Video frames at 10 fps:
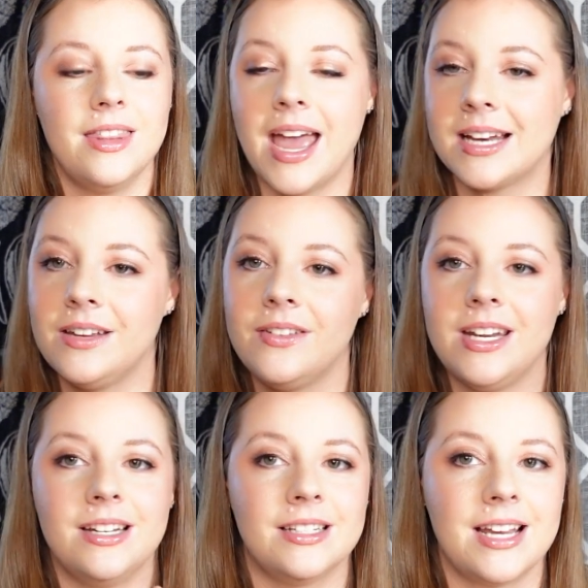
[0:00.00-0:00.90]

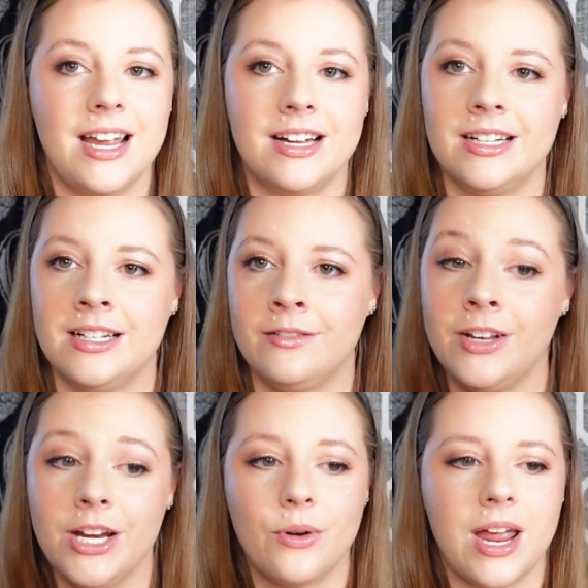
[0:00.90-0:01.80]
activities and
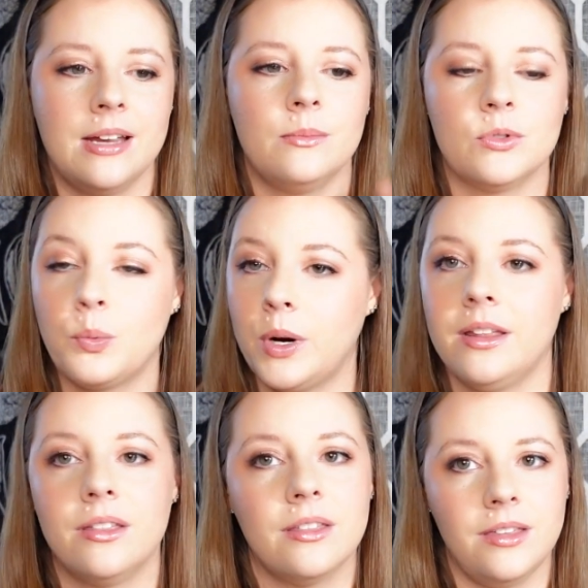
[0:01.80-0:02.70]
video games
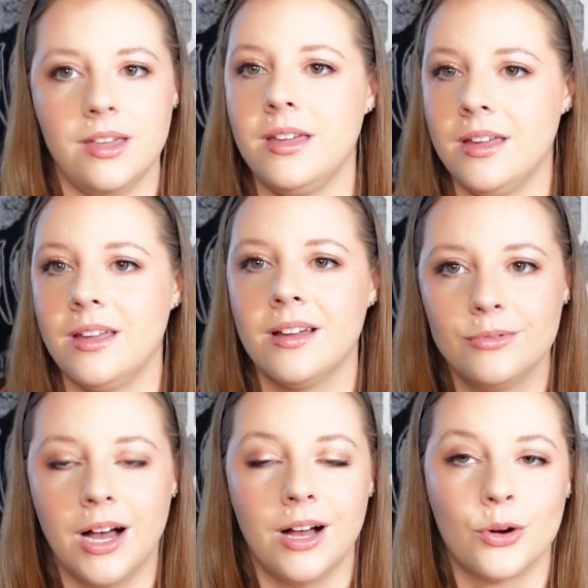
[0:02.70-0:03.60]
with the
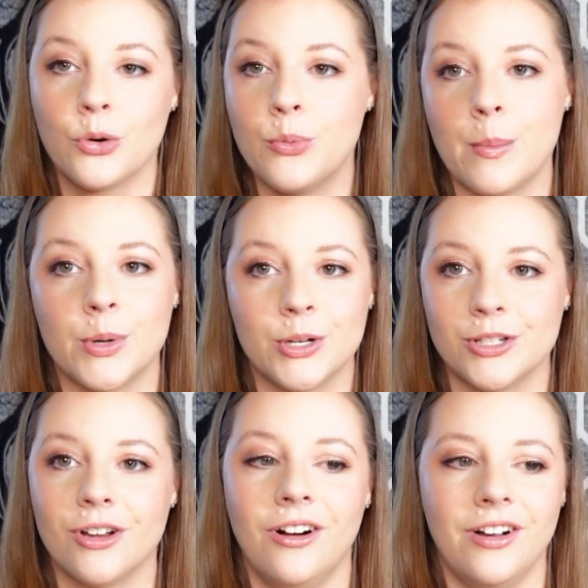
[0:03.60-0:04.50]
crew
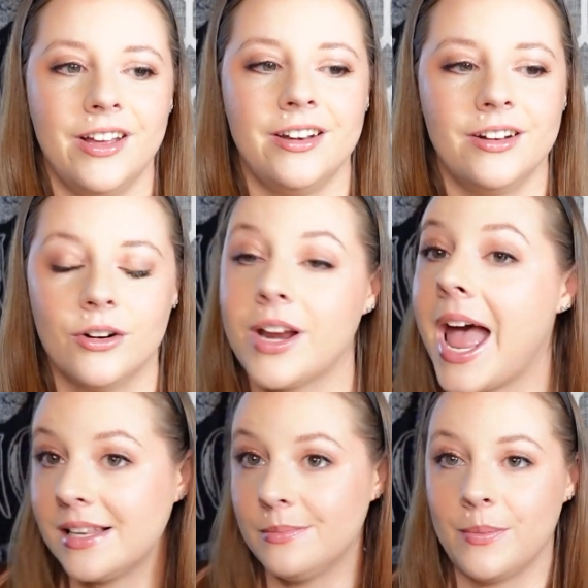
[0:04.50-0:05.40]
members on, or
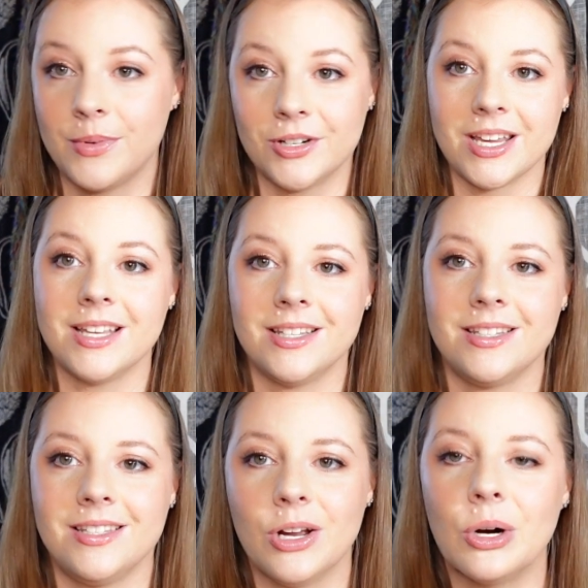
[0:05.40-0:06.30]
cast members as
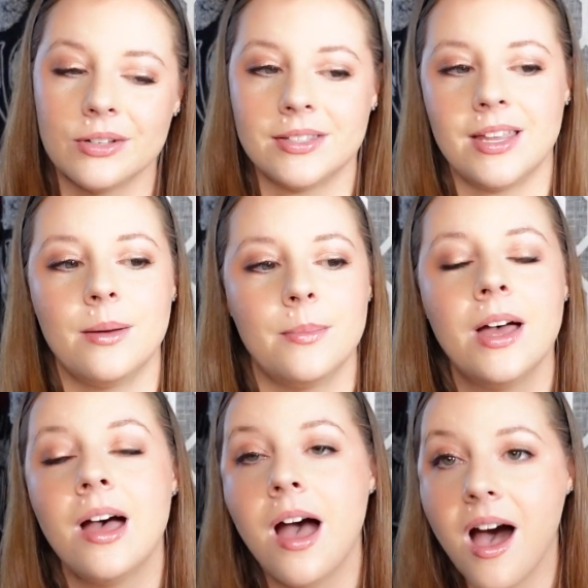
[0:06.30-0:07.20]
Disney calls them,
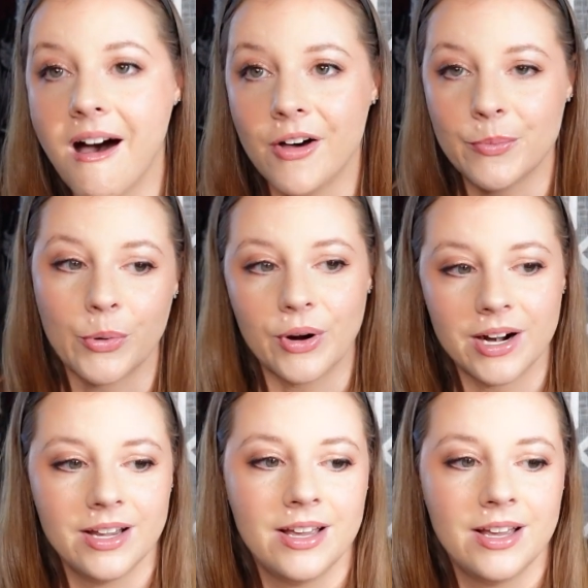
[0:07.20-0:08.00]
on board.